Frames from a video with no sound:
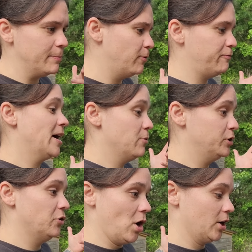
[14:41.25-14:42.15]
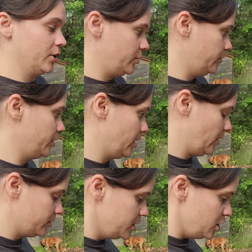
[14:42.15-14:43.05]
people fight when you argue, you
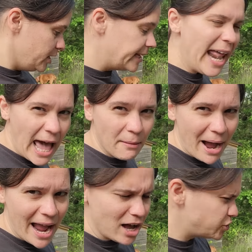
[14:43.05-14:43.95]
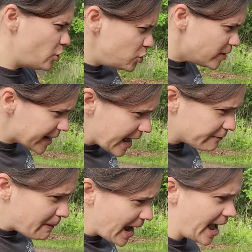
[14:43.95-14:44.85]
know? Get out of my house. No, you get
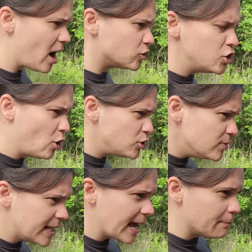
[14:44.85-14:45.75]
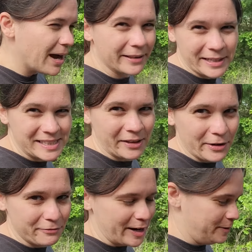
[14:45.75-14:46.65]
out of my house. No, you get out of mine. That's how
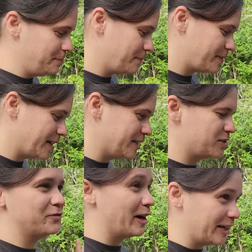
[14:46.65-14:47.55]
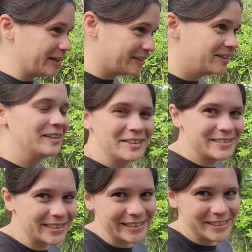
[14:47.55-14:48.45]
they fight. And it's funny
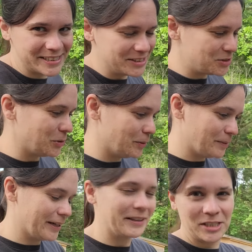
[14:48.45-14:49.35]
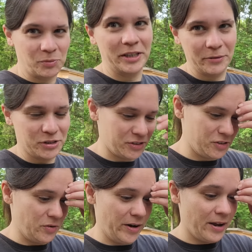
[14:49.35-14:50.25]
to listen to him. Like, that's what they were
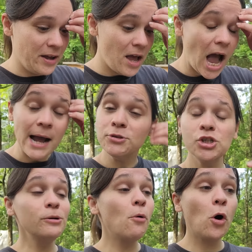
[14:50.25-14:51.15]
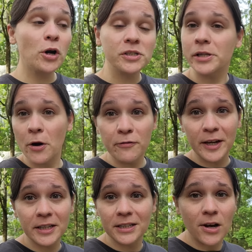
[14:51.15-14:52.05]
just doing. I'm sure Mora's
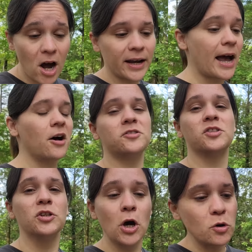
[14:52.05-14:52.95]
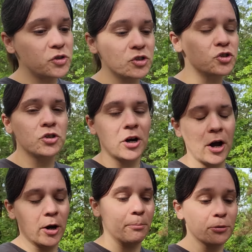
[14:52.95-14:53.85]
loafing in the doghouse and Ghost is
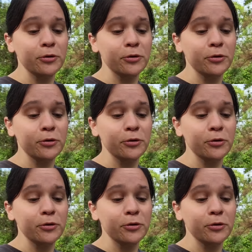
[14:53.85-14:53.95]
or